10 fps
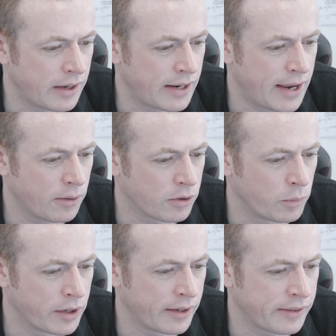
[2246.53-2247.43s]
and how can
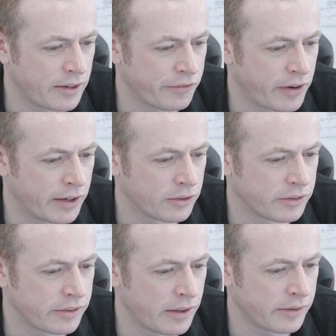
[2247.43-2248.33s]
one identify a good
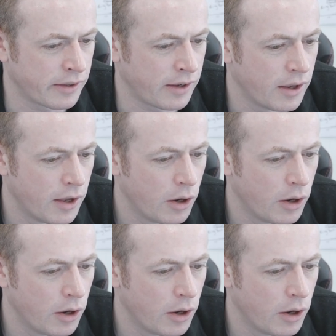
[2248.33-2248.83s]
sensei?